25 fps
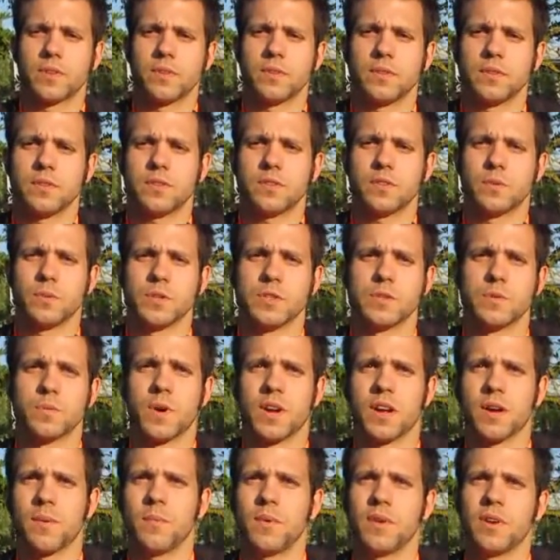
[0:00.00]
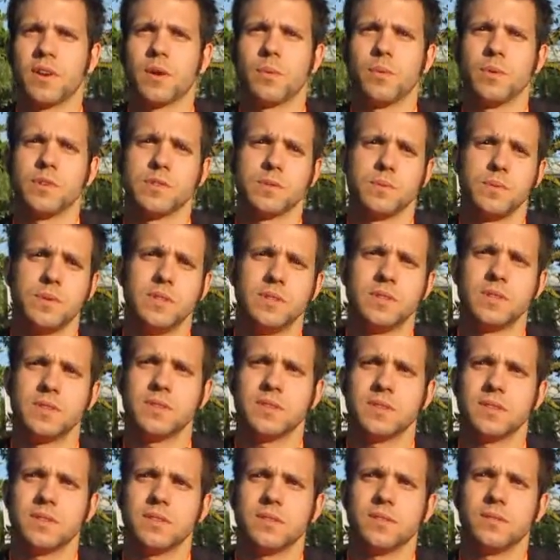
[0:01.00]
Het was warm en er was wind,
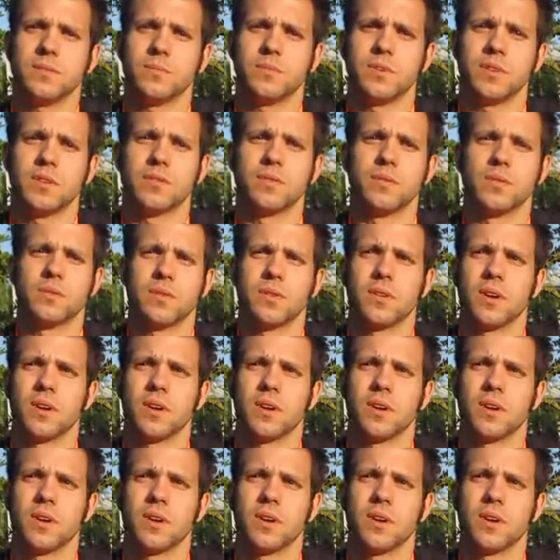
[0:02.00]
omdat het ook